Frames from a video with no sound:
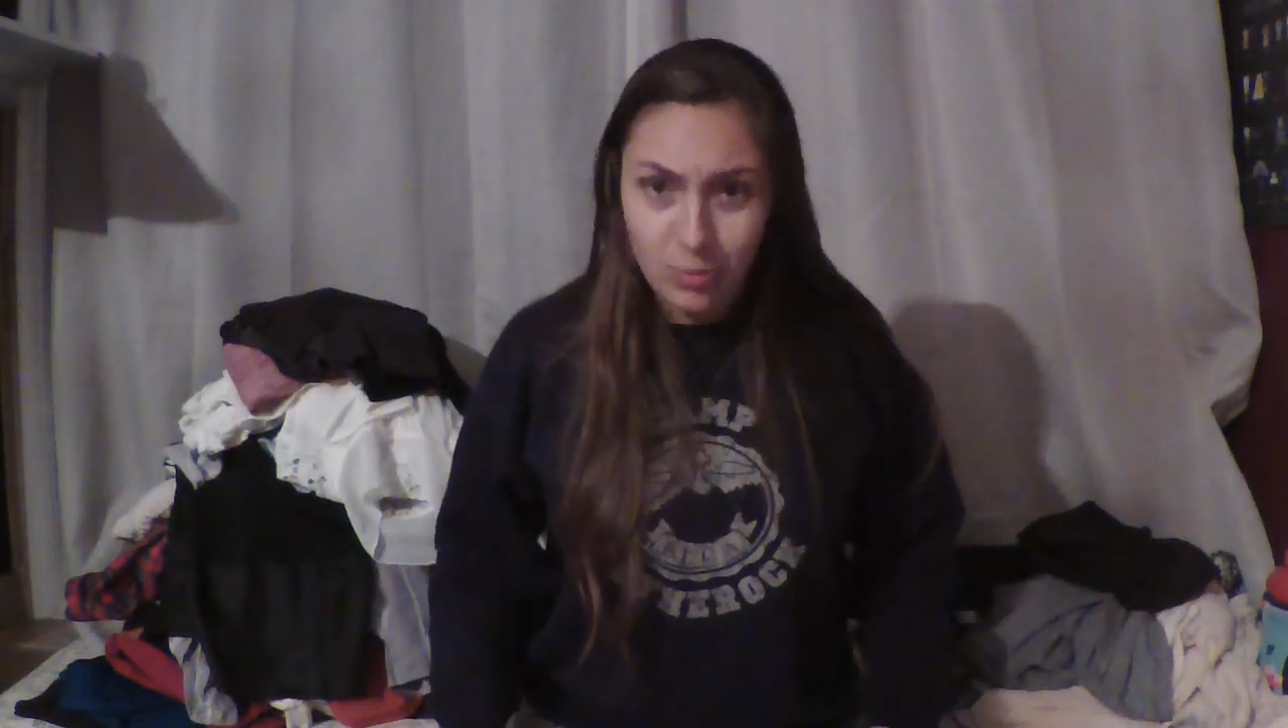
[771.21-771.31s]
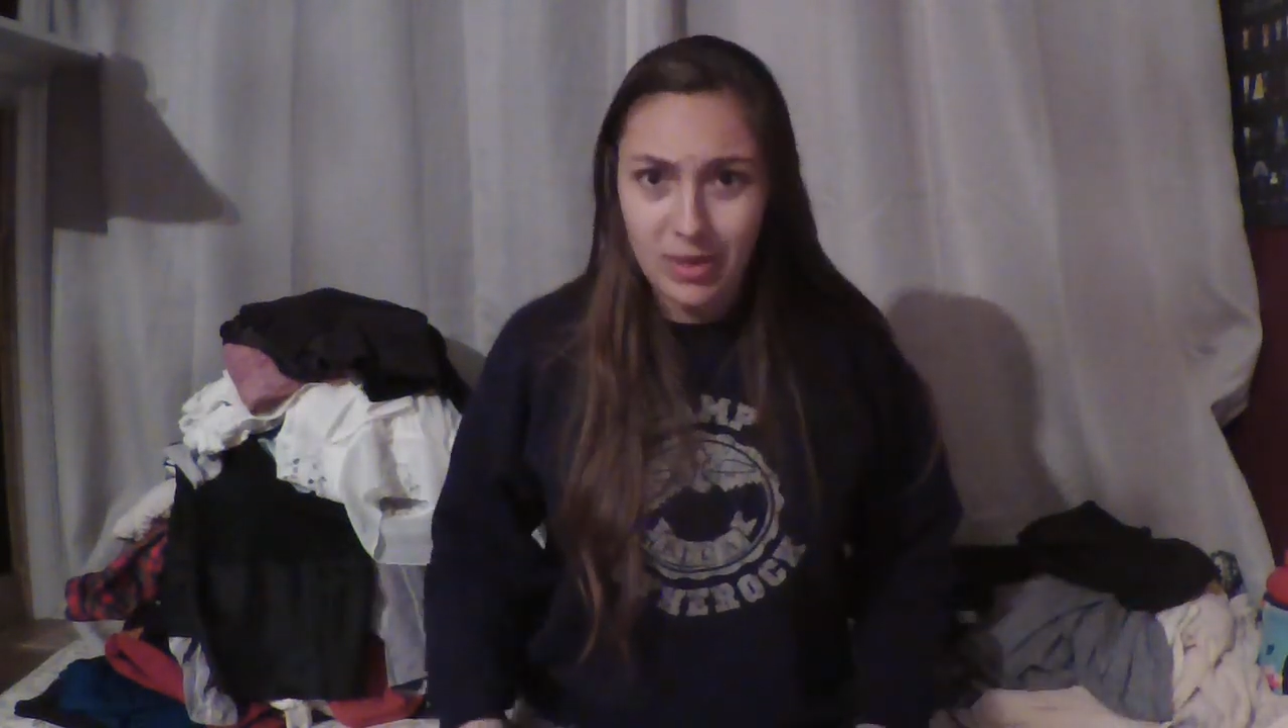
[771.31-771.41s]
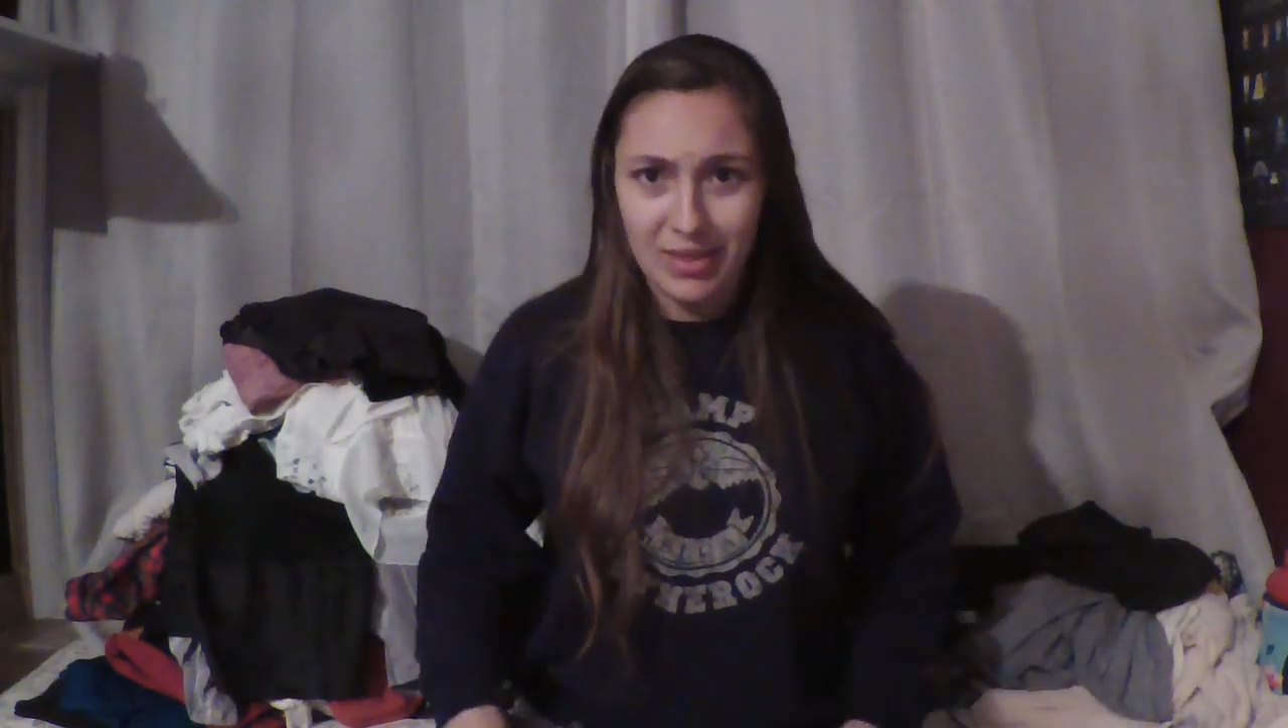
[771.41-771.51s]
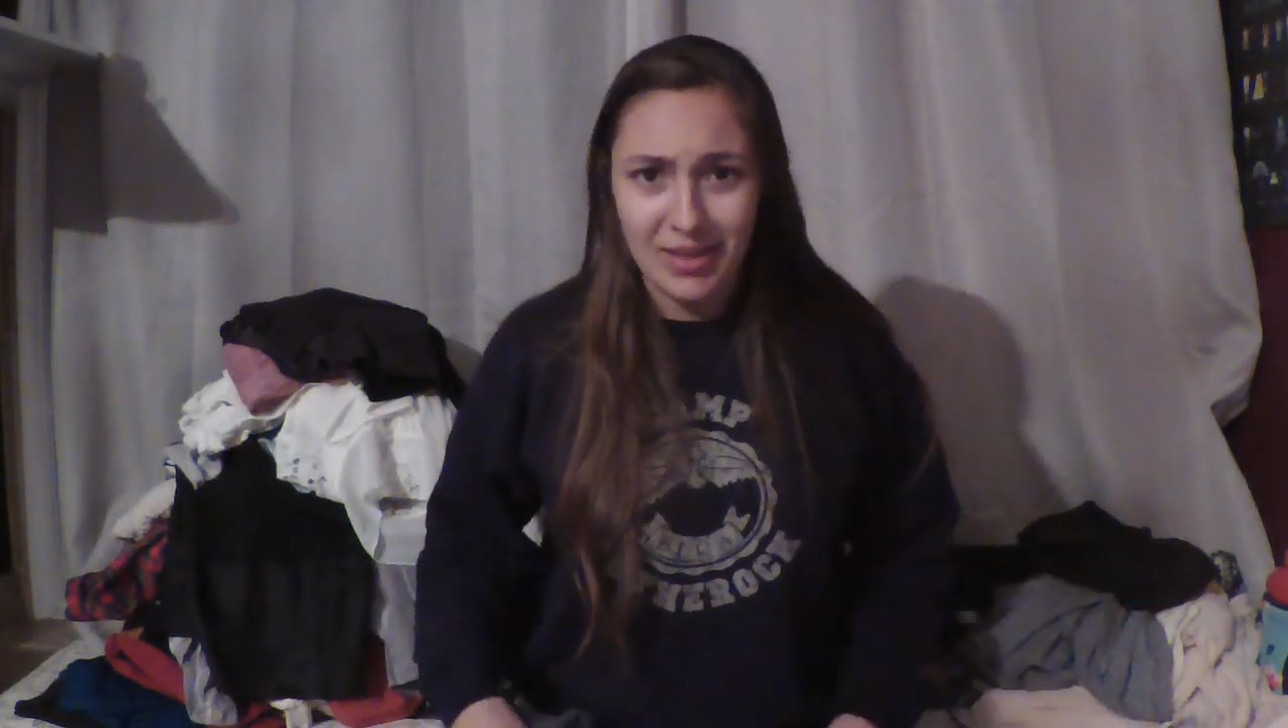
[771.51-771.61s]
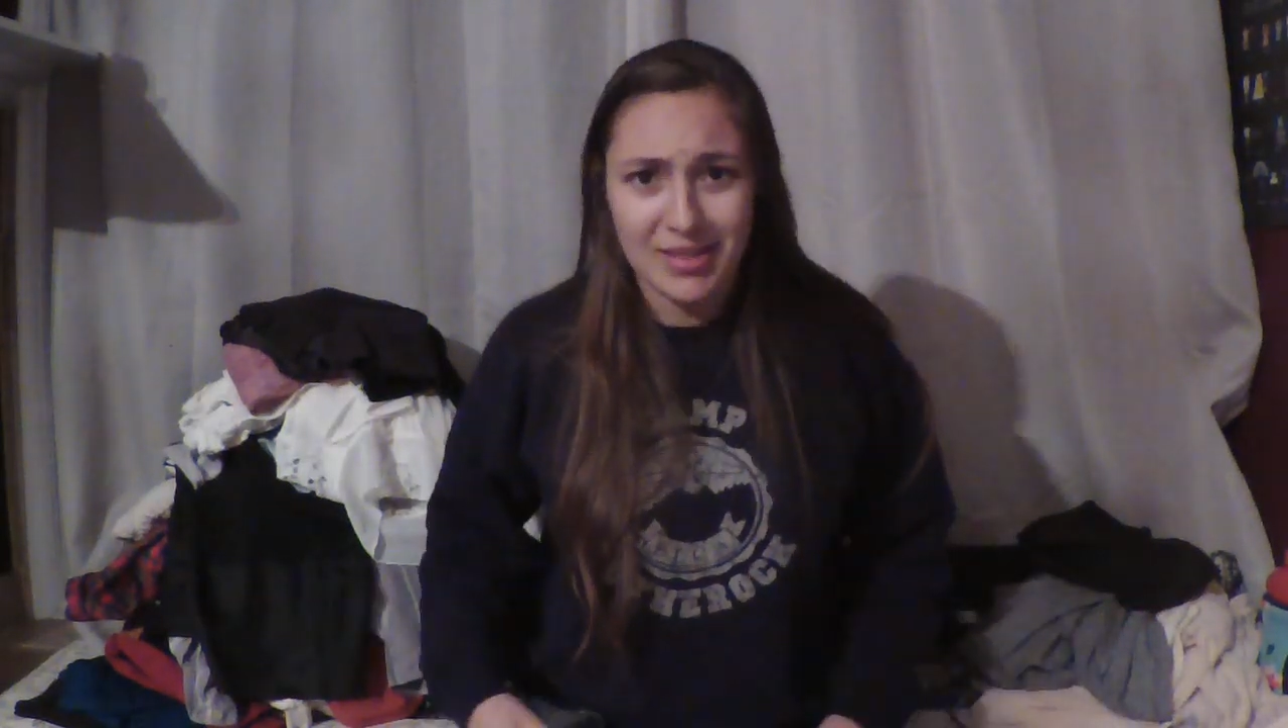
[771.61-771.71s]
many
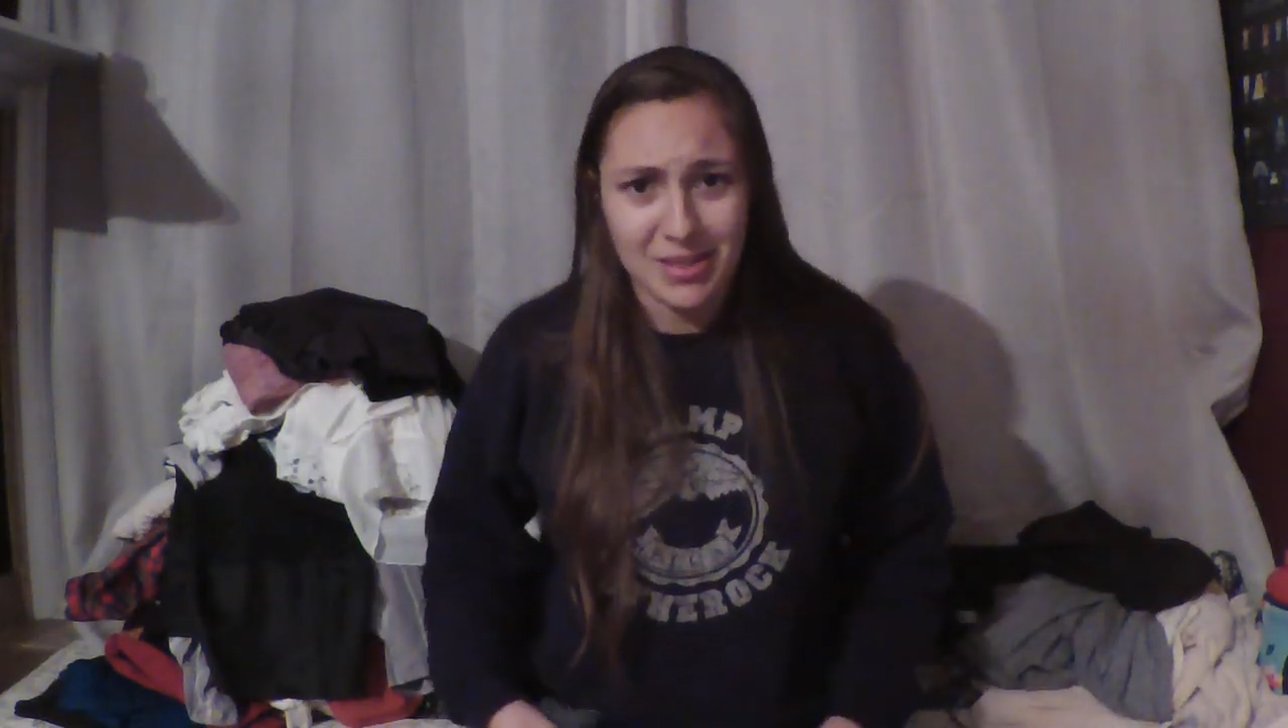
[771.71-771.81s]
things